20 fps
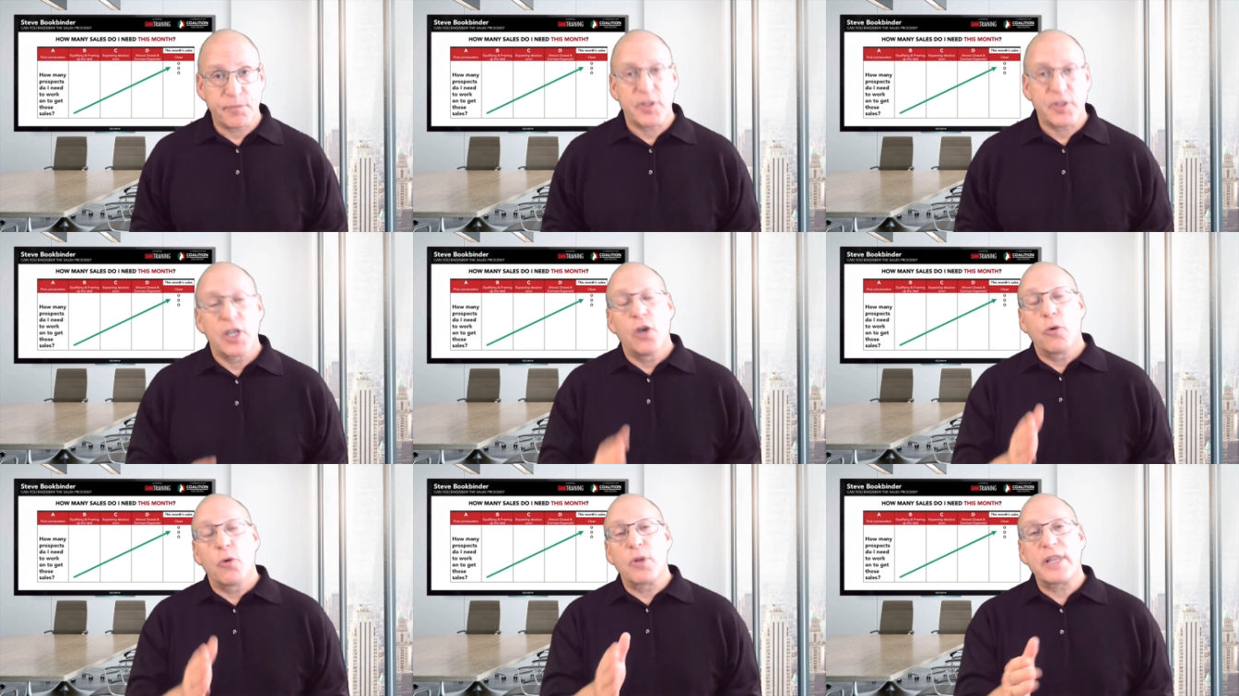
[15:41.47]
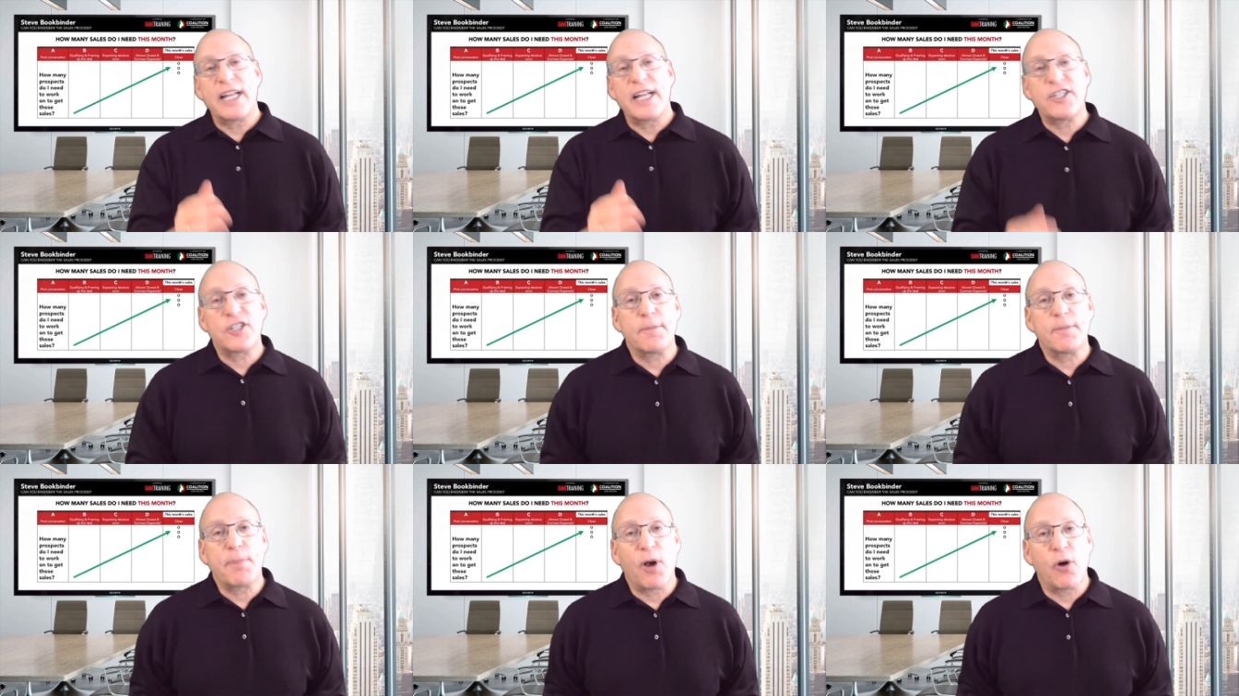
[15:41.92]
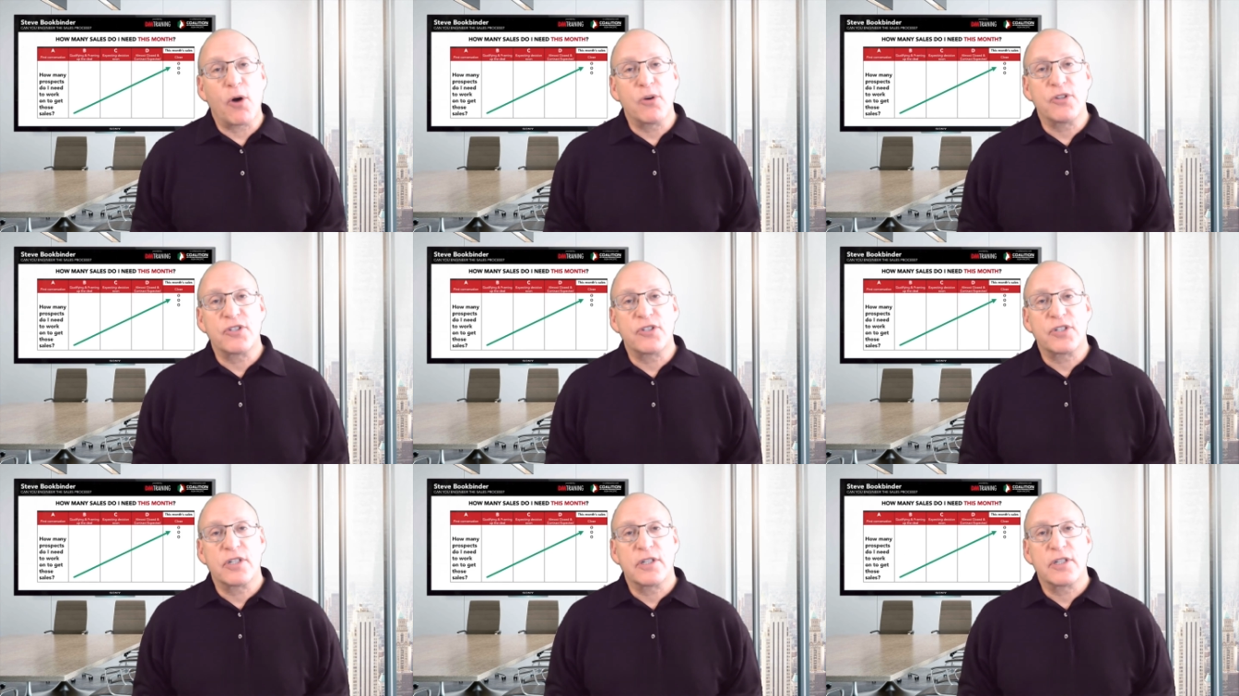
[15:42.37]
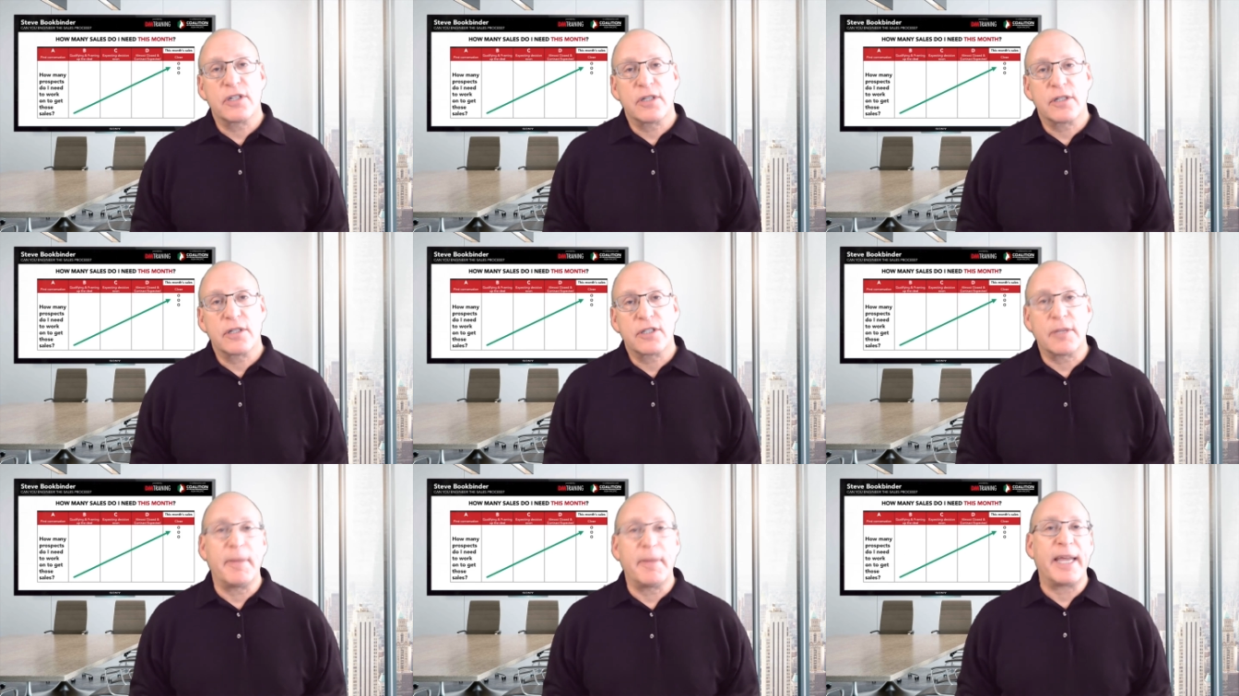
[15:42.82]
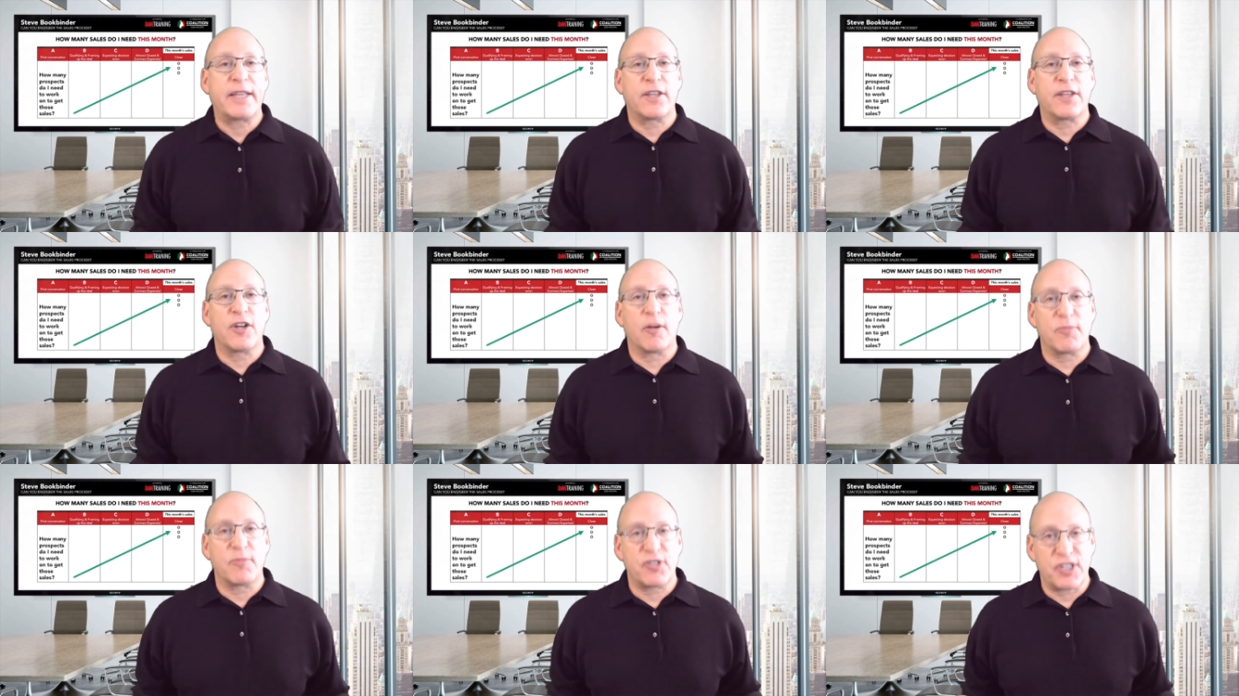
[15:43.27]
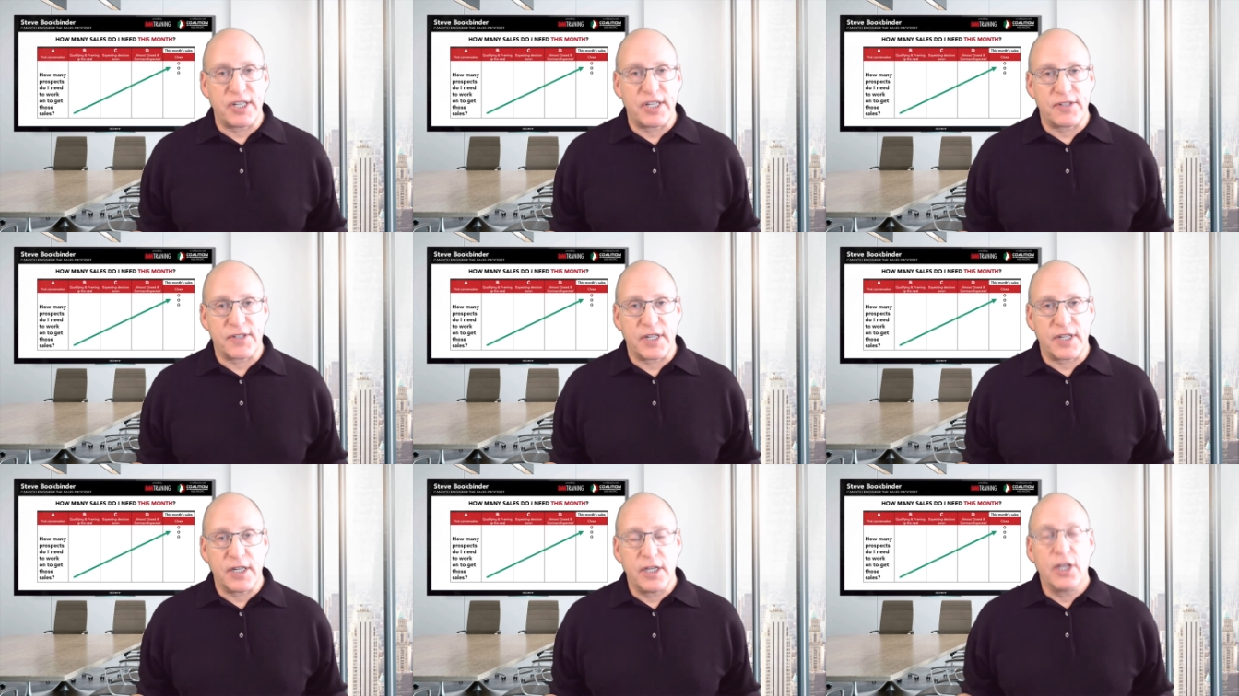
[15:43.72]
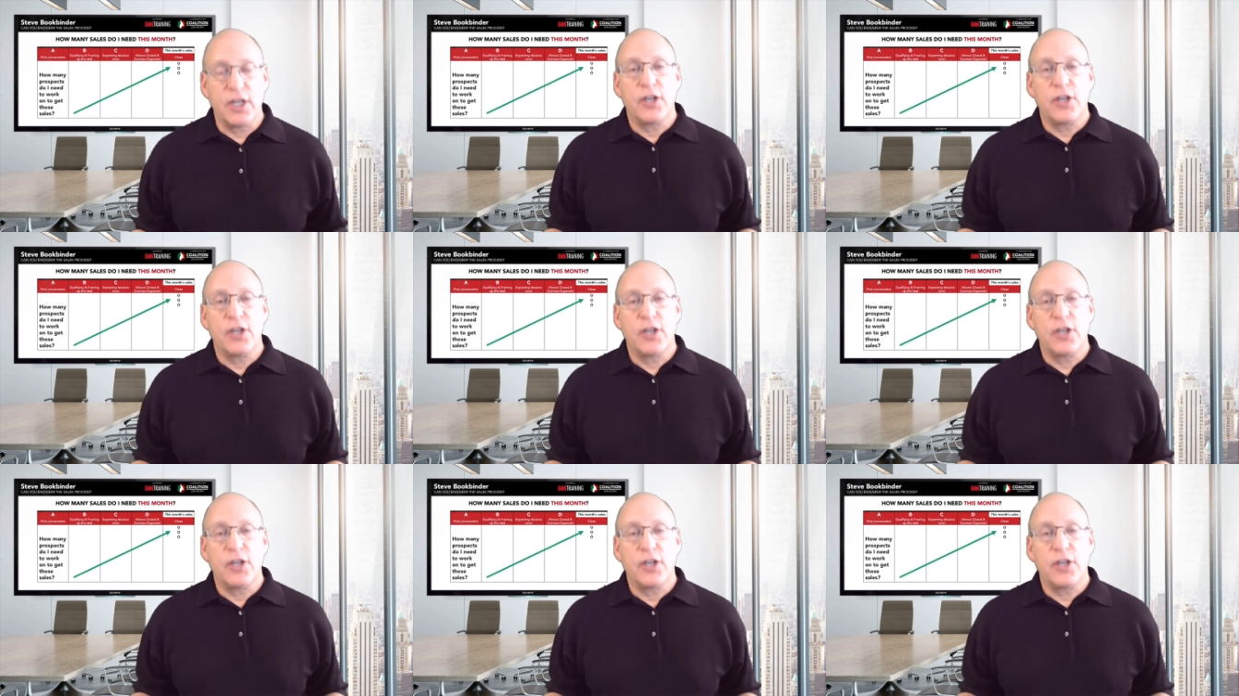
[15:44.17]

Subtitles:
Well, let's suppose, to make the numbers easy,